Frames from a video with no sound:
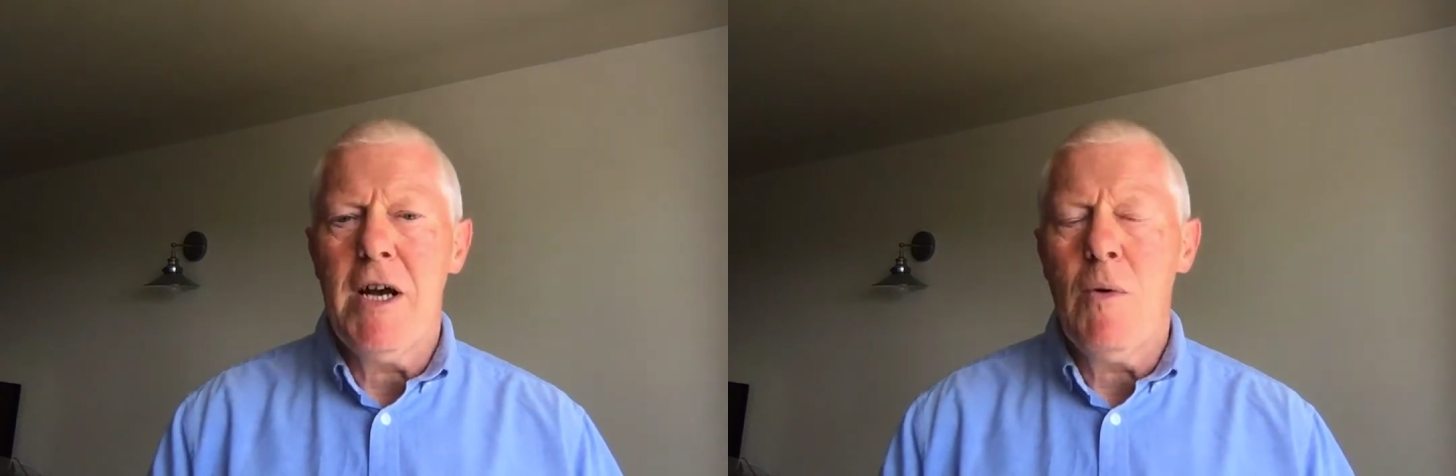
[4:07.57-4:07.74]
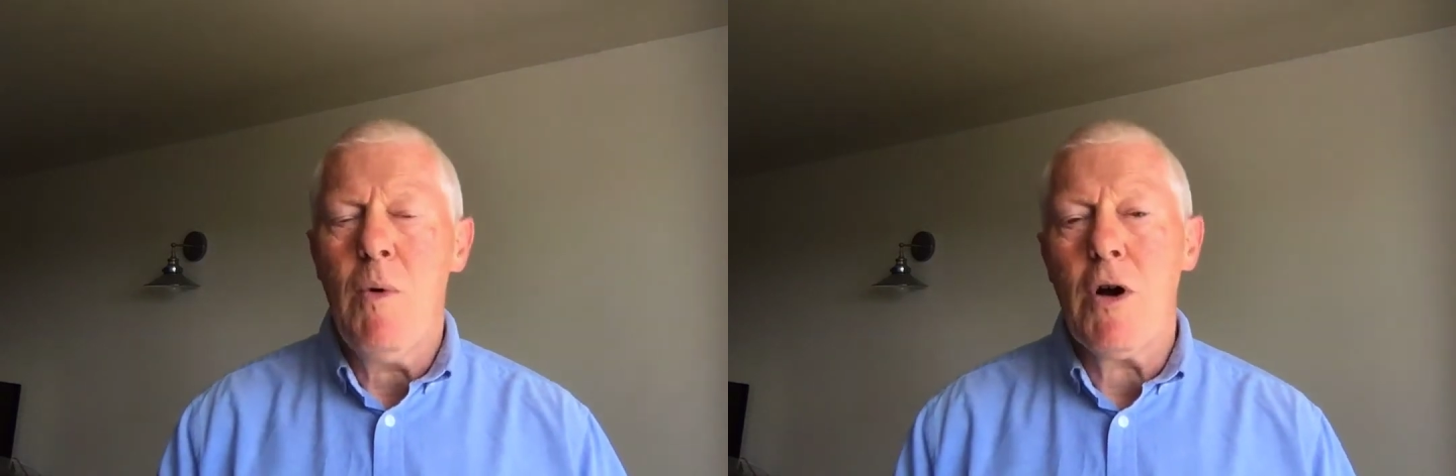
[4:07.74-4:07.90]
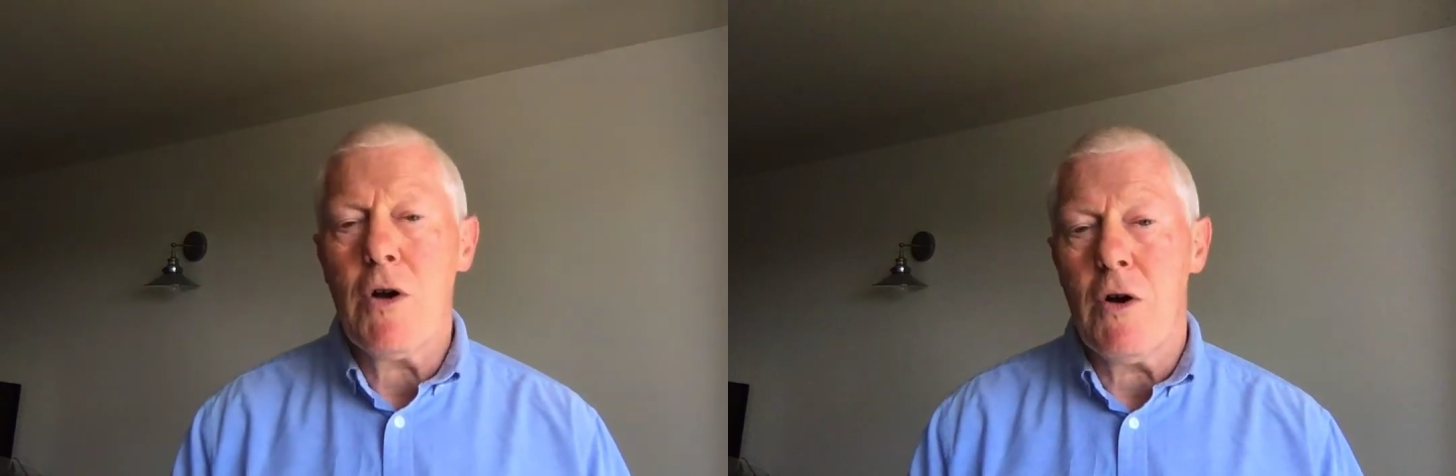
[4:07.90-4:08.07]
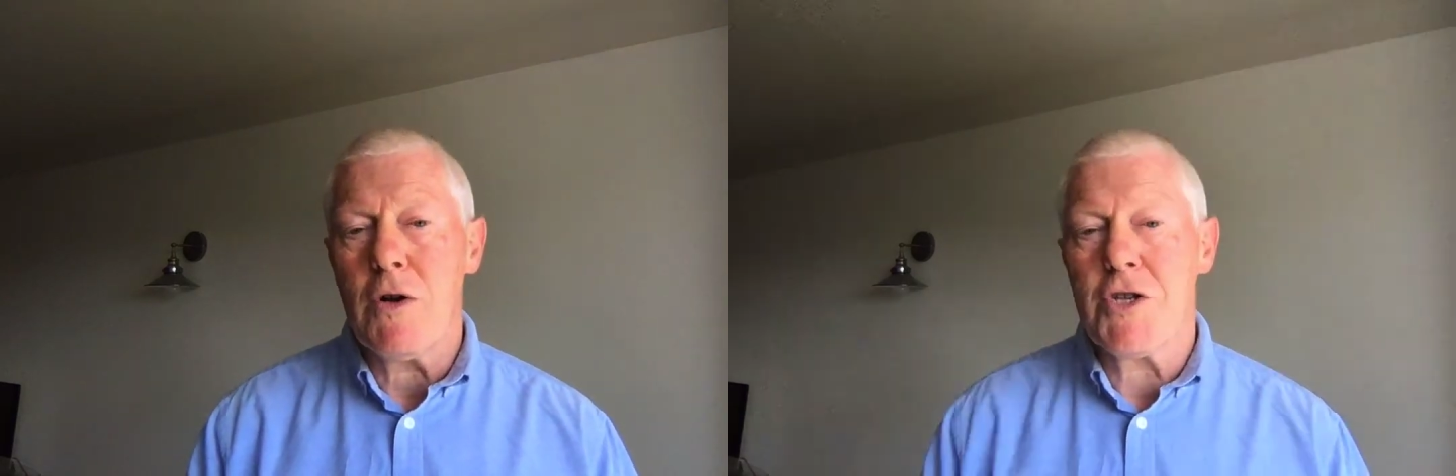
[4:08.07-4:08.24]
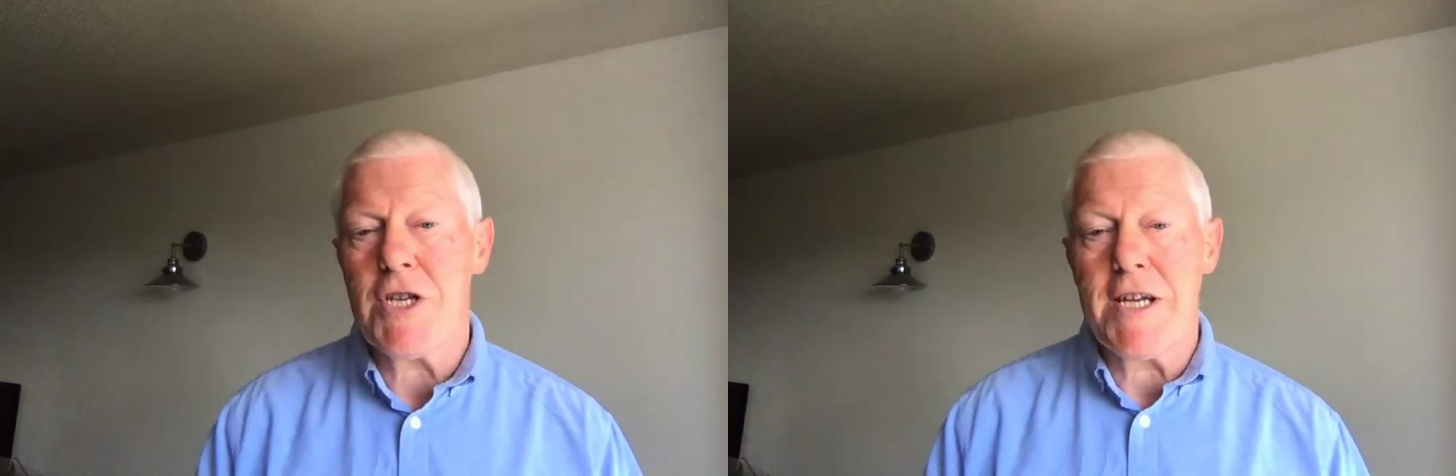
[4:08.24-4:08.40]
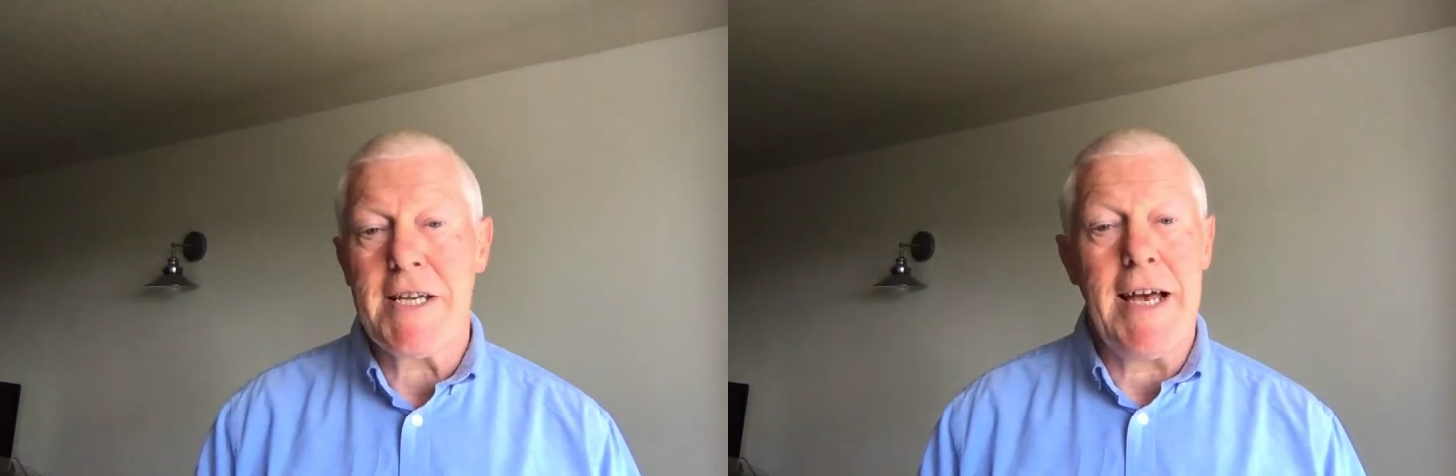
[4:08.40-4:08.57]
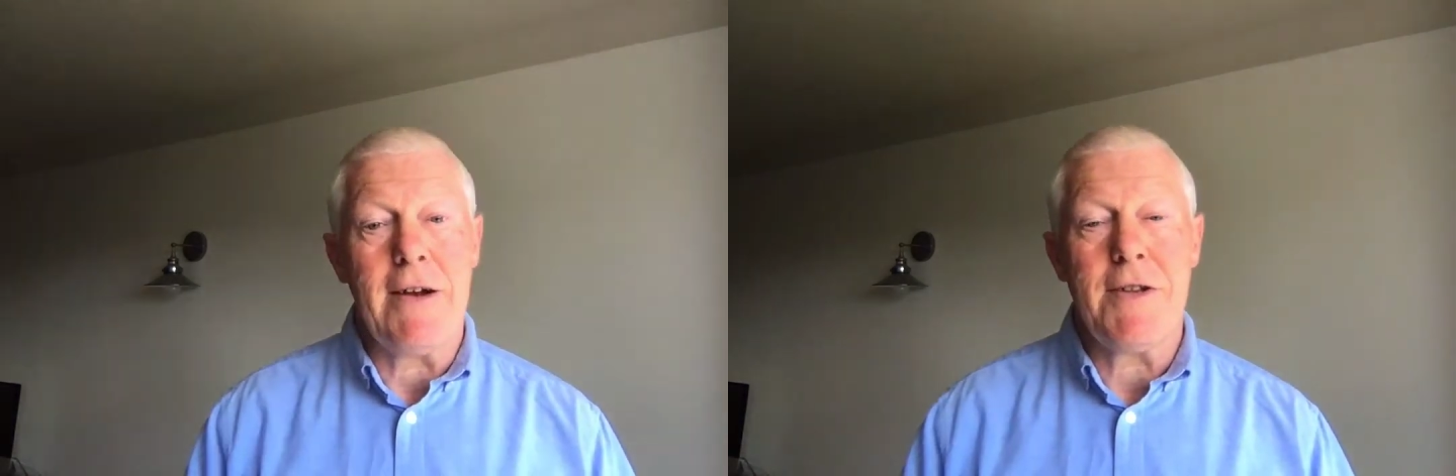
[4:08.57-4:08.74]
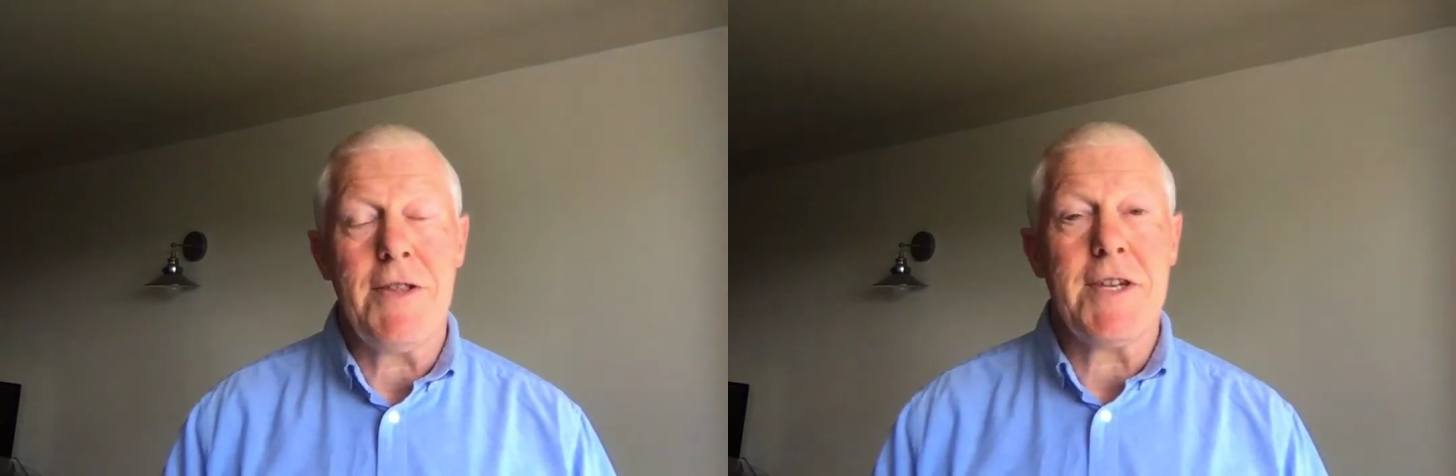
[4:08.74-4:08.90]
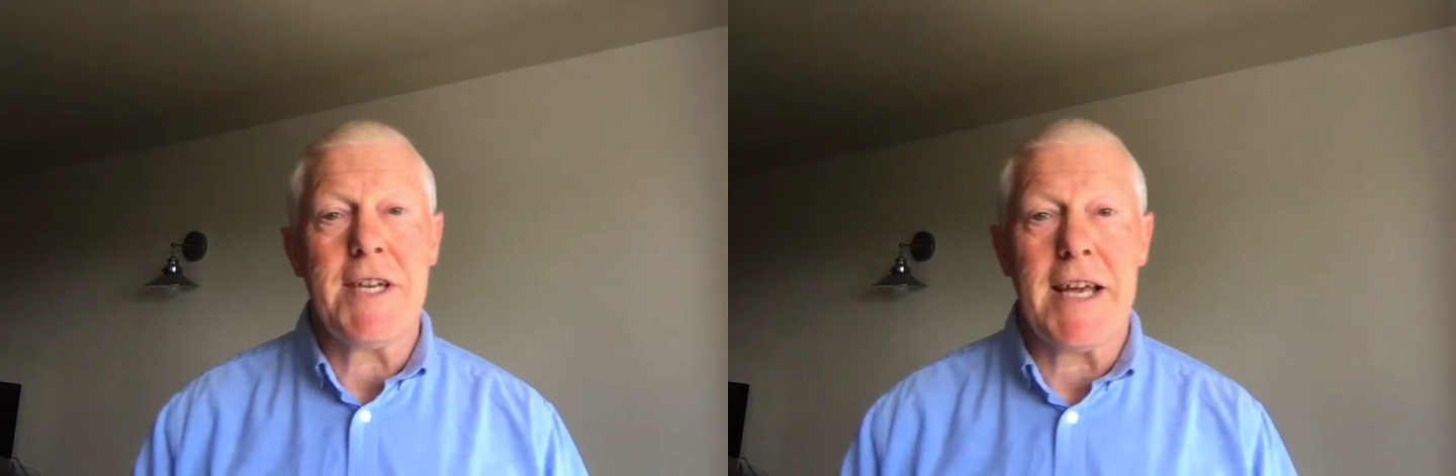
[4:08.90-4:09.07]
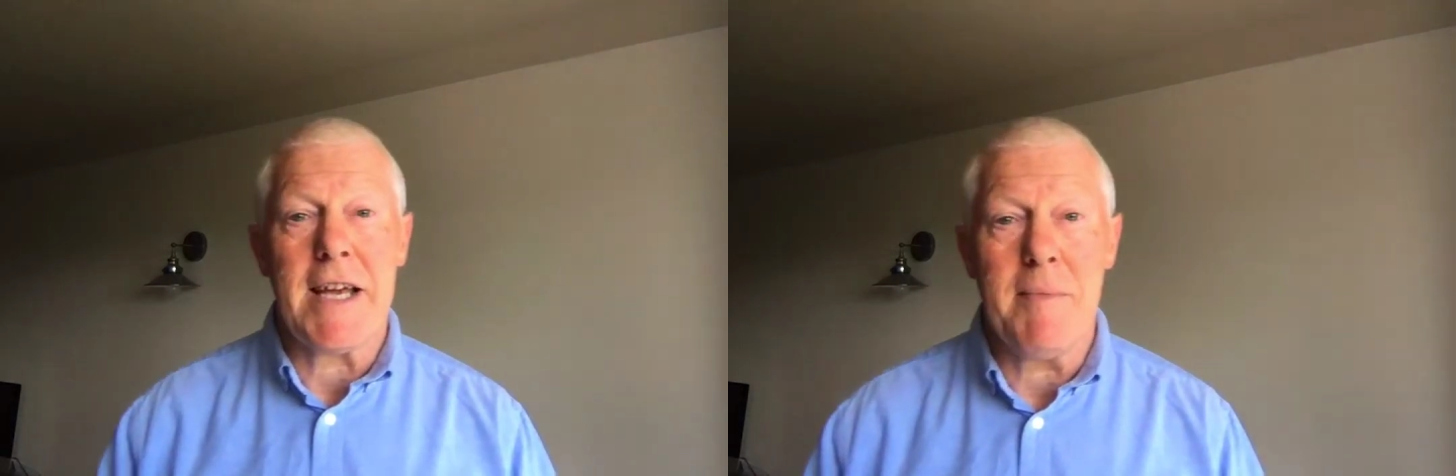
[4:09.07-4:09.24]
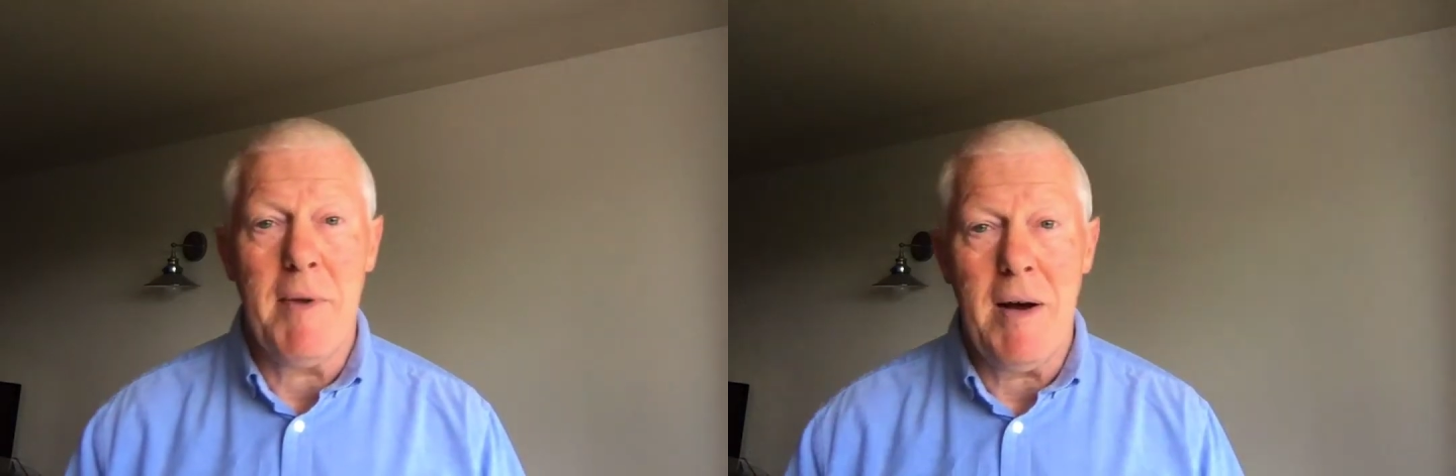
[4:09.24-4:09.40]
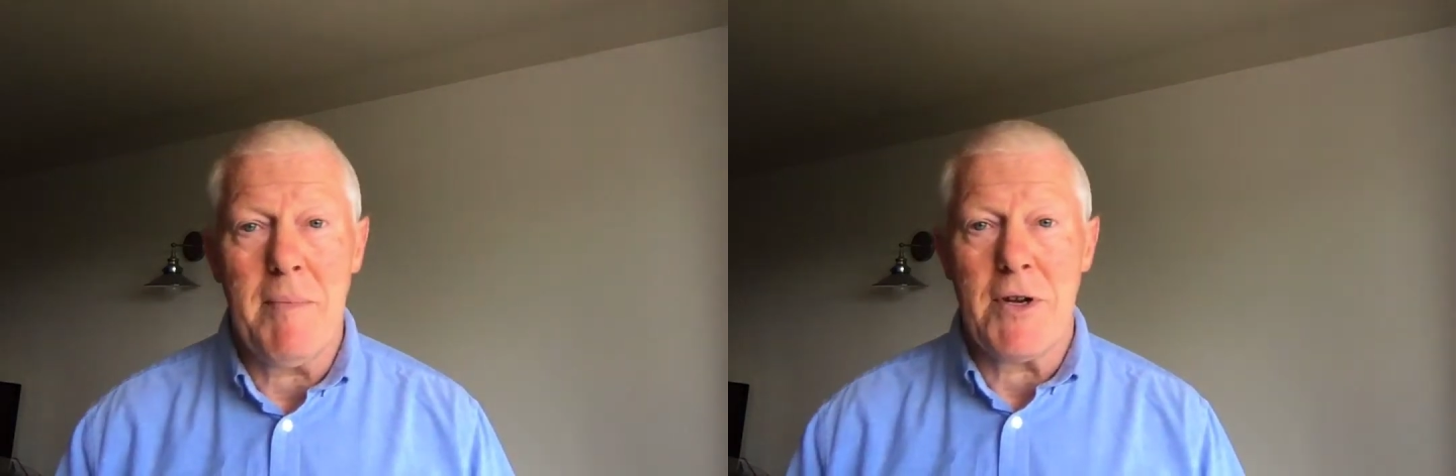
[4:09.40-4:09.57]
what God set out in the Ten
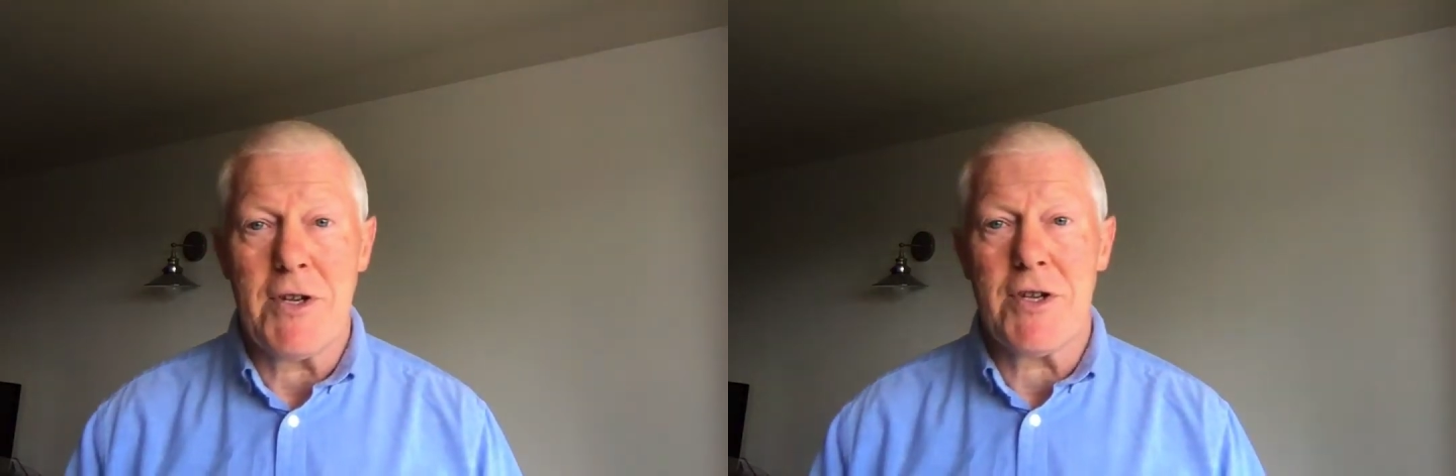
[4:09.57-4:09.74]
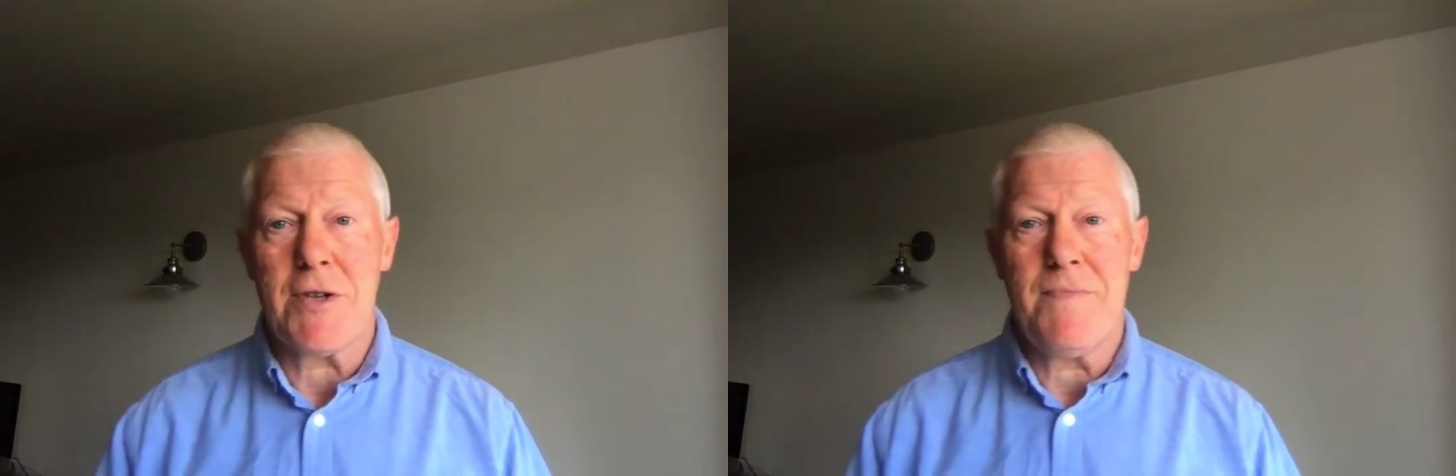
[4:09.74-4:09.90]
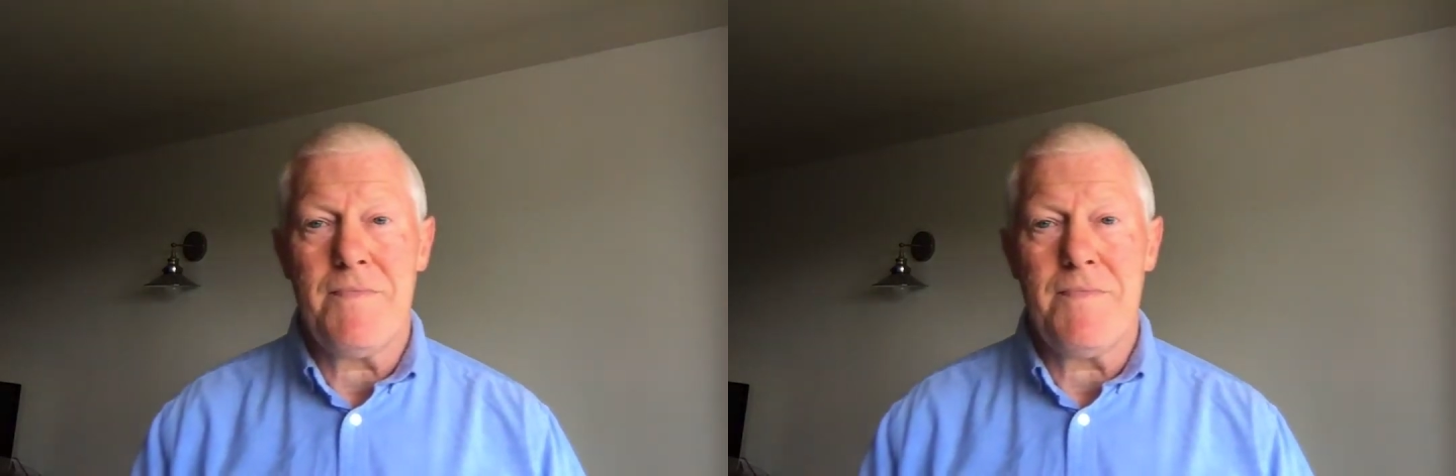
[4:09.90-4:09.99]
Commandments.